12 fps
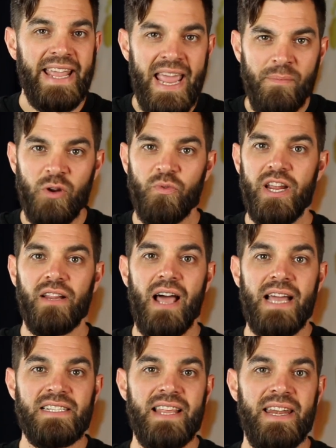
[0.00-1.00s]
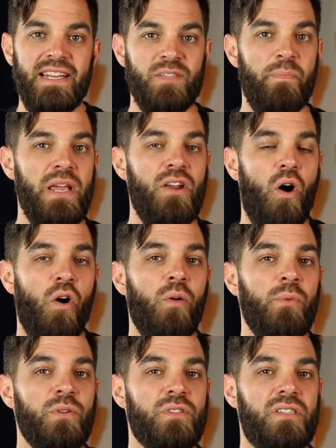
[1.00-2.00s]
I came to realize that it's been
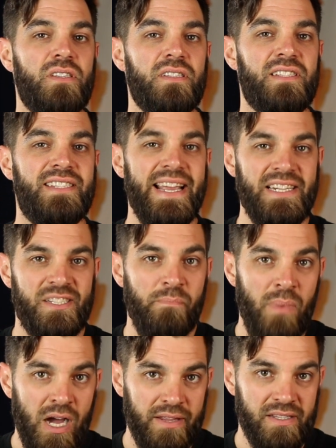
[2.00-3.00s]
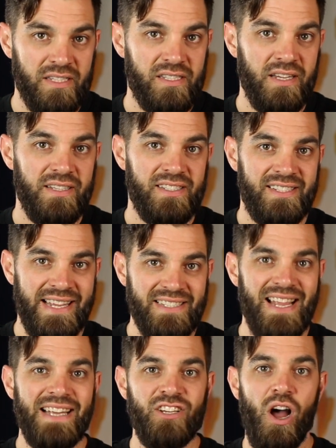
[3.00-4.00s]
almost 6 months
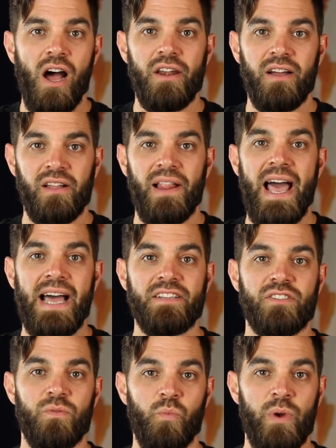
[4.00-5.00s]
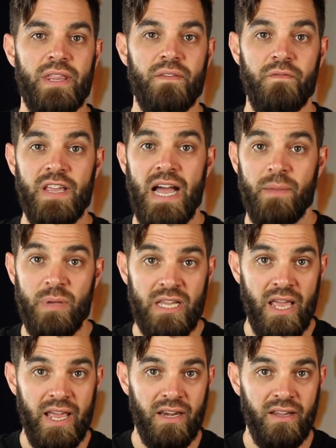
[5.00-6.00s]
since I taught a class with
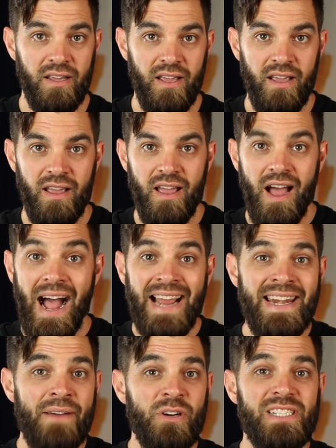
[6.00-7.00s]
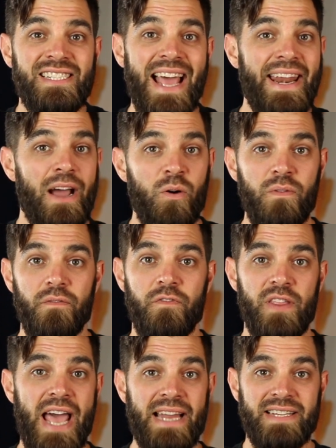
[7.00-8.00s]
VIPKid. I never set out
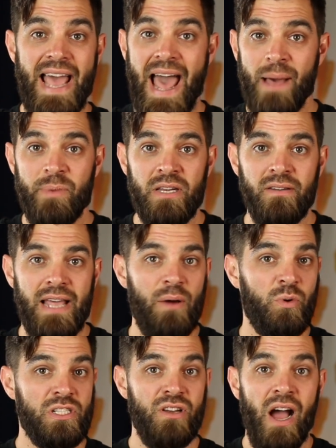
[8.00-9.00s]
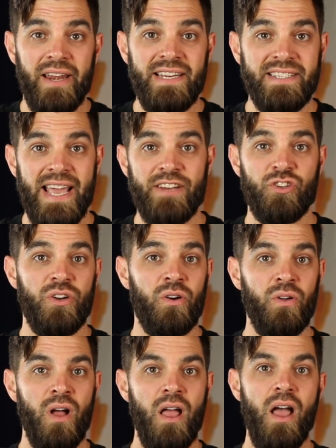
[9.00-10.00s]
for that to happen, that was not
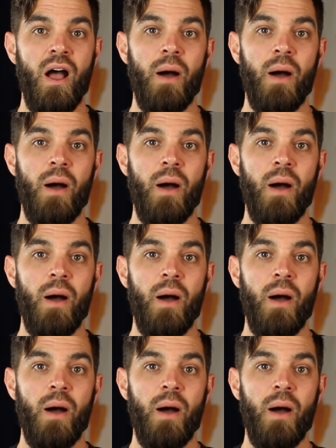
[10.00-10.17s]
intentional,